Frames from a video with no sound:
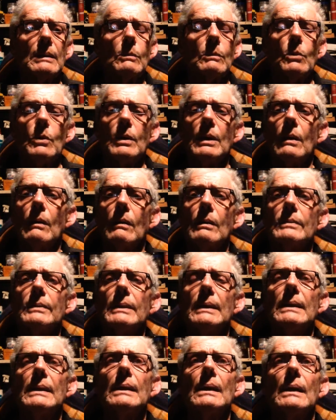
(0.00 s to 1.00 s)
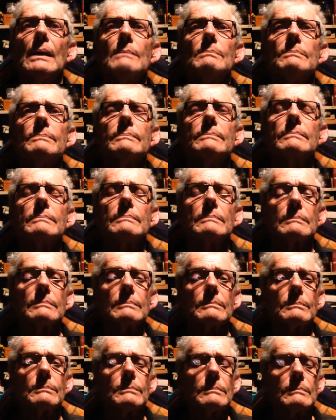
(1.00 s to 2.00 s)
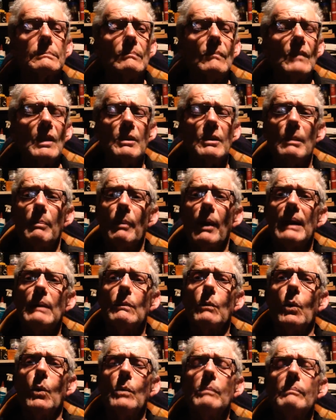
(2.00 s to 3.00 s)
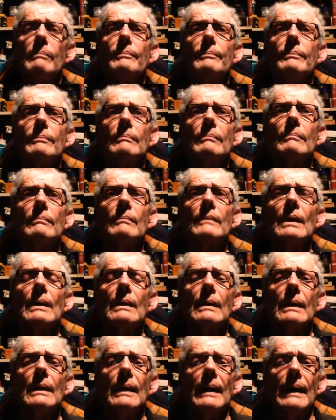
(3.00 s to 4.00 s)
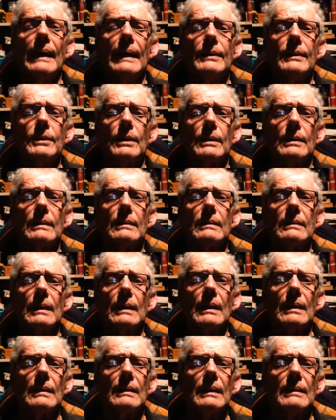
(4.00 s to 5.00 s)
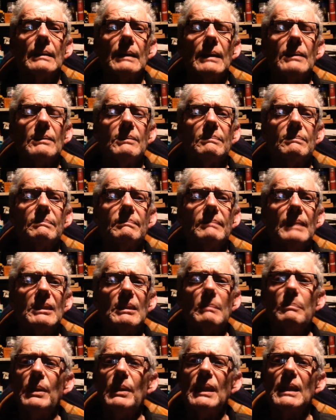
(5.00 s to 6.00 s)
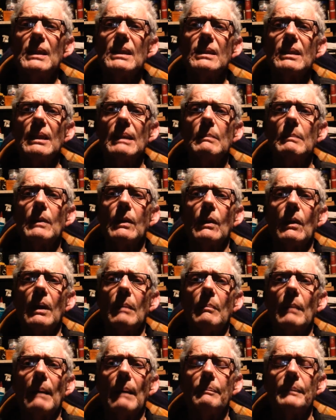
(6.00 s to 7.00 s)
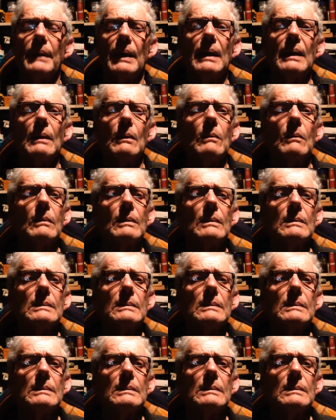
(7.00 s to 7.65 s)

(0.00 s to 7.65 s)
can walk along the breakwall, and you can it's a pretty steep climb up the hill.